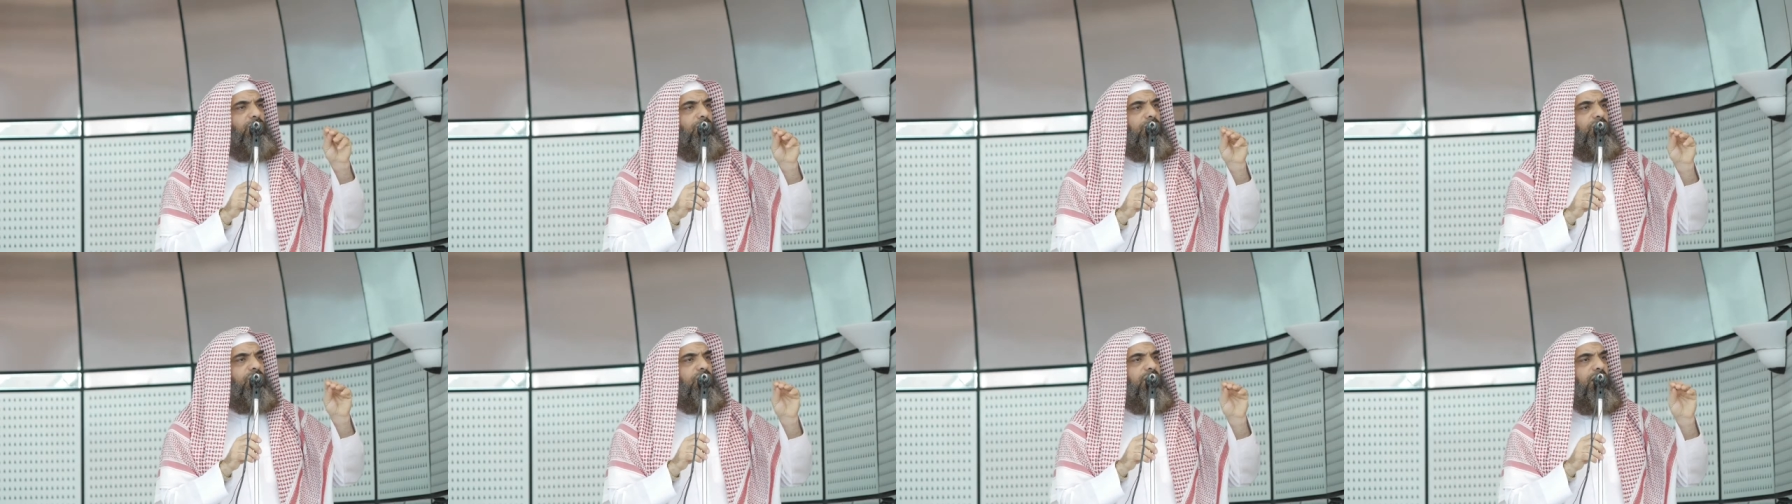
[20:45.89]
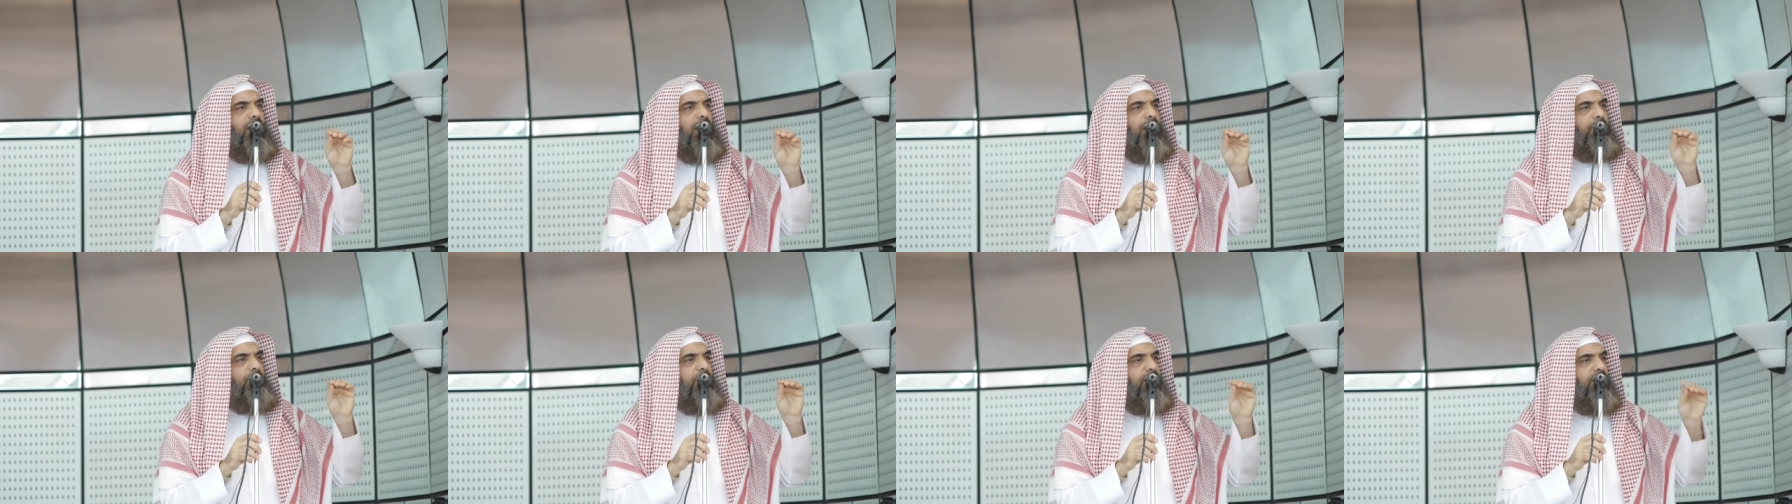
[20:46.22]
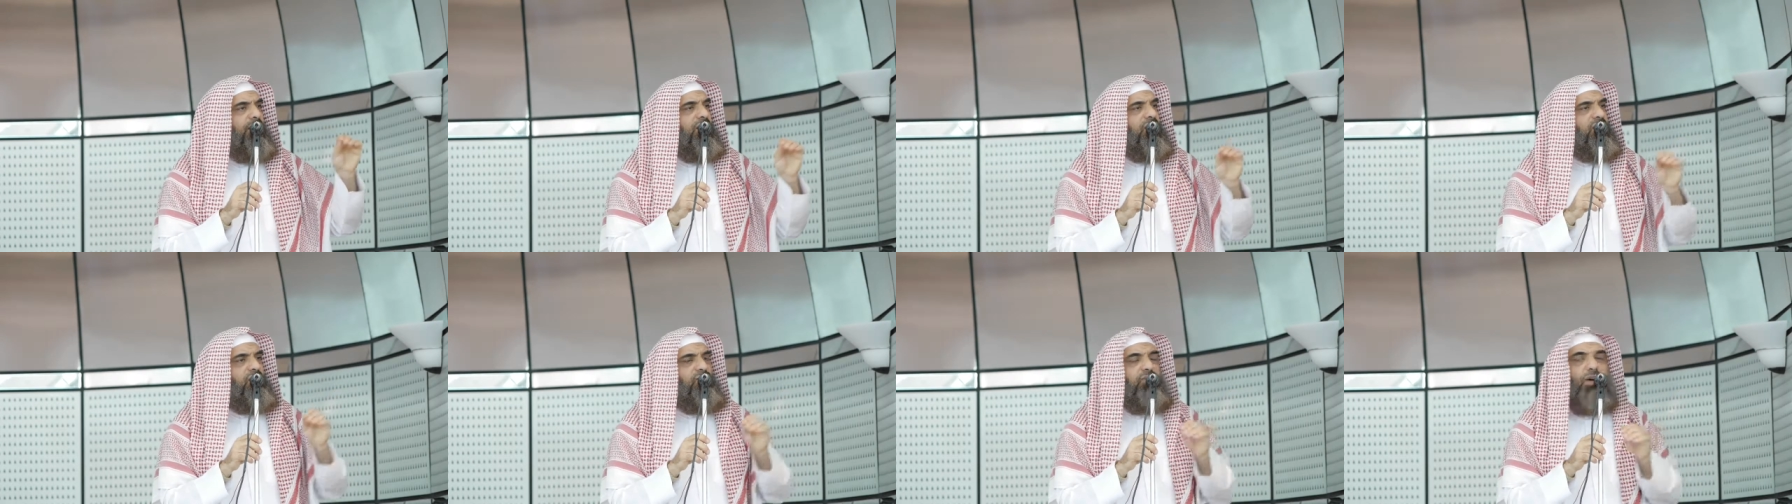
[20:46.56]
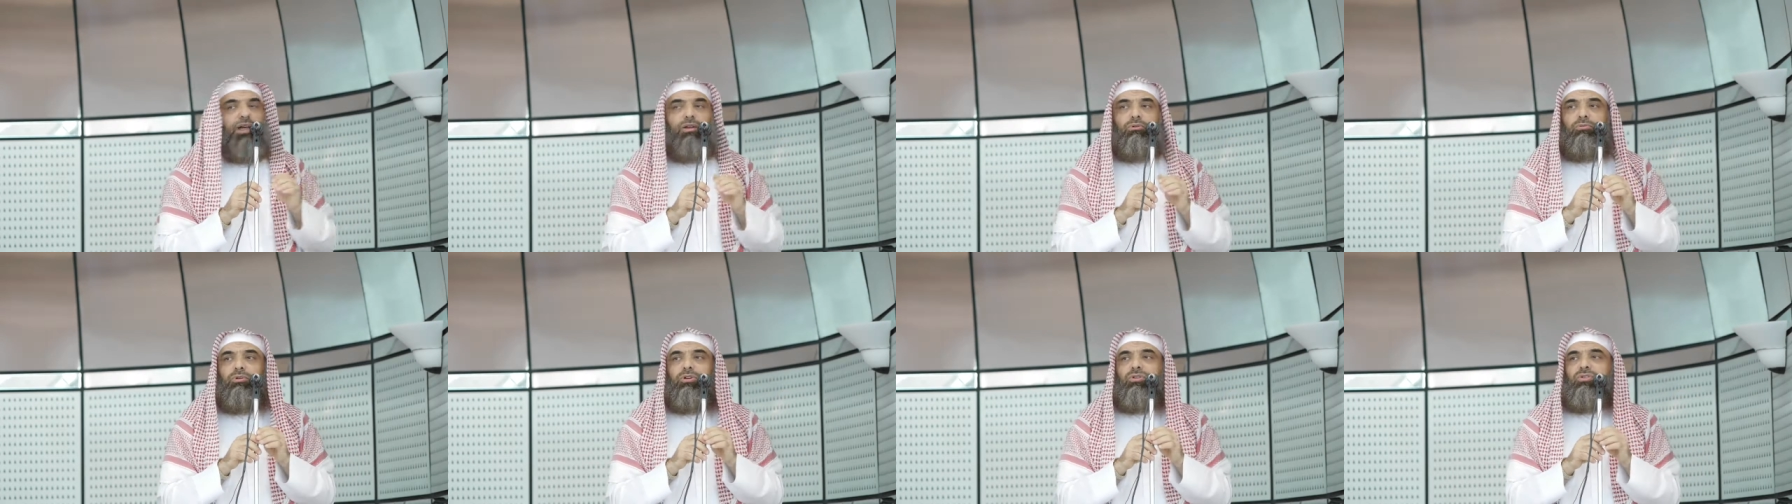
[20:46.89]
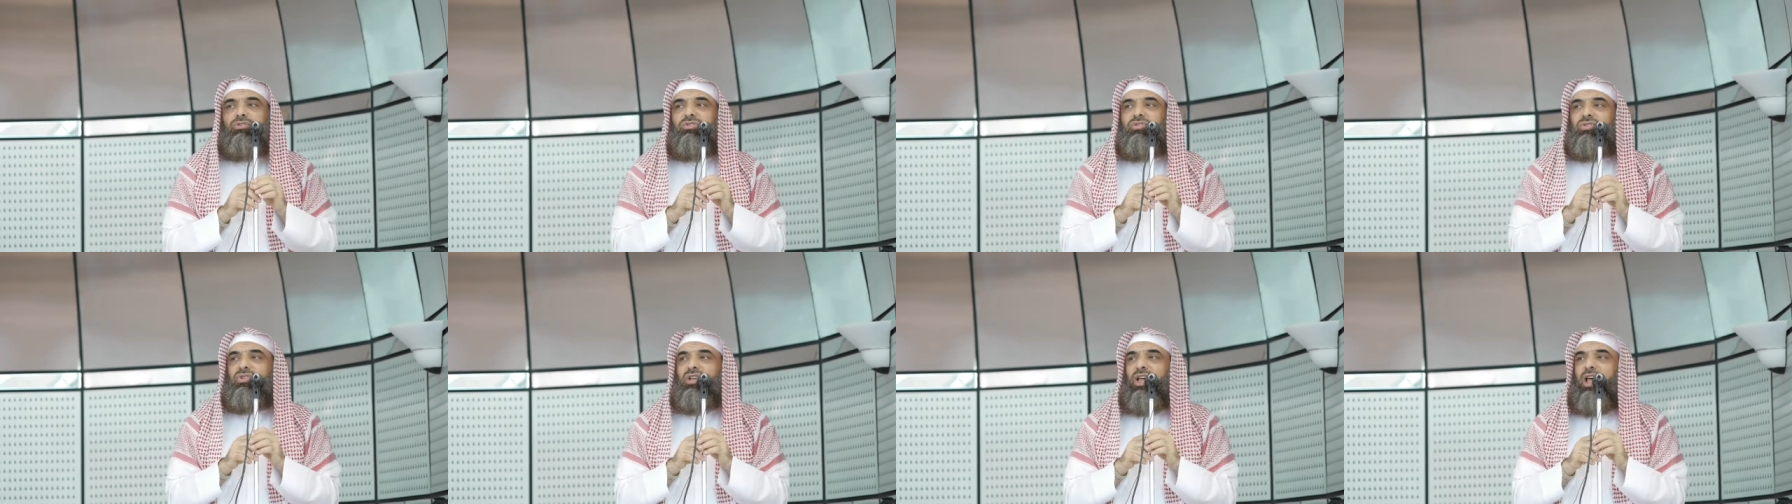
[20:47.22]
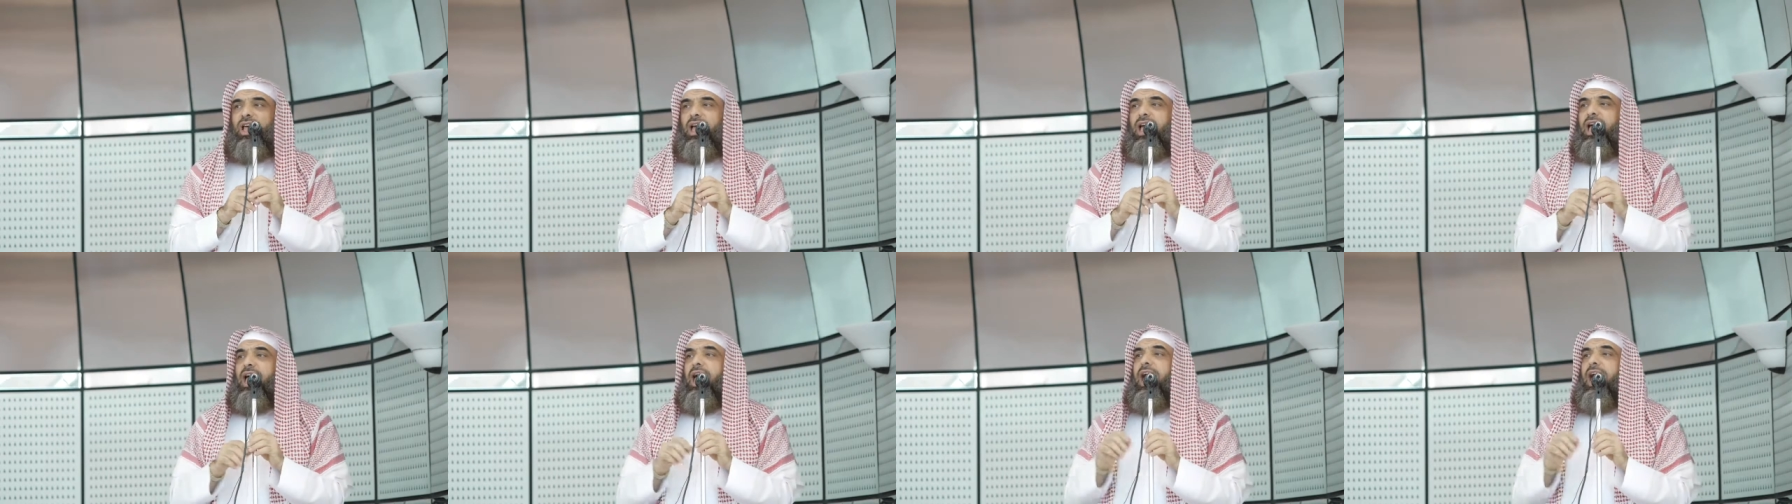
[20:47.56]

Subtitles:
wasalam and his followers